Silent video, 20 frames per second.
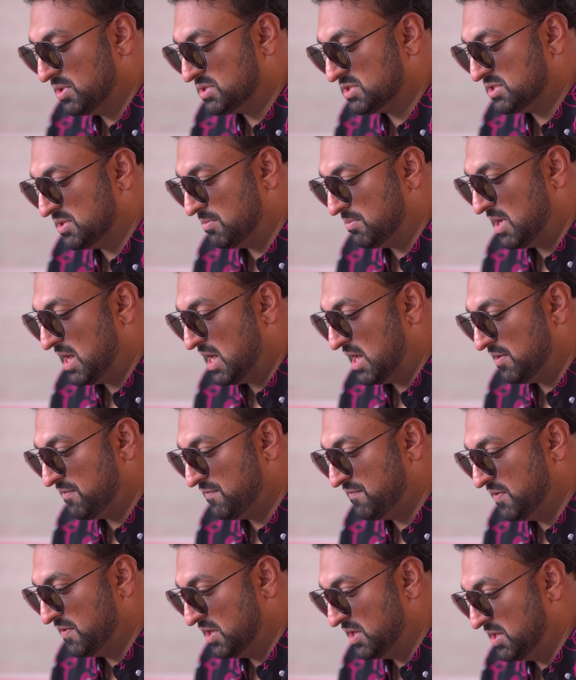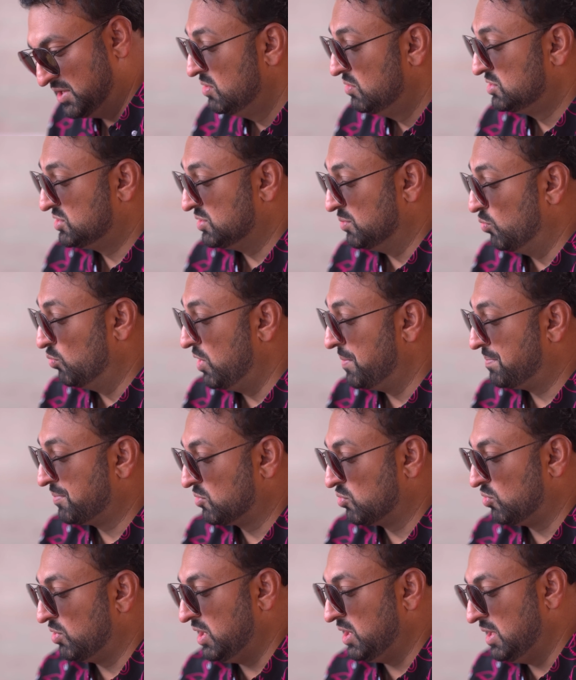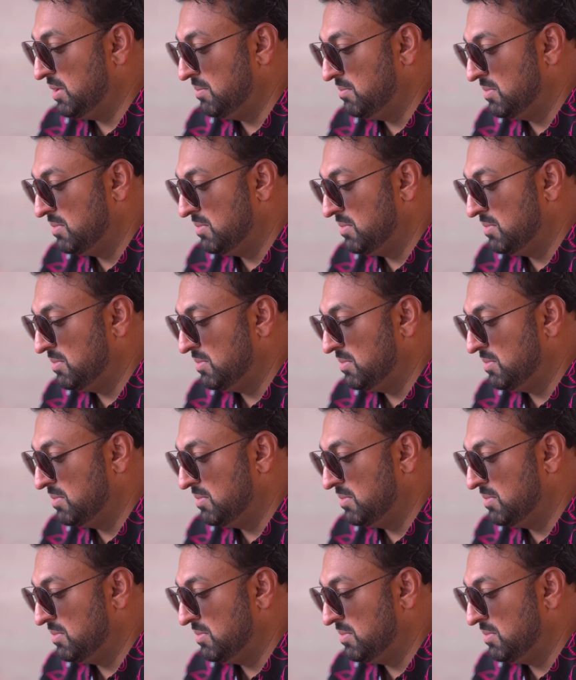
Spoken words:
some hot fudge, some whipped cream,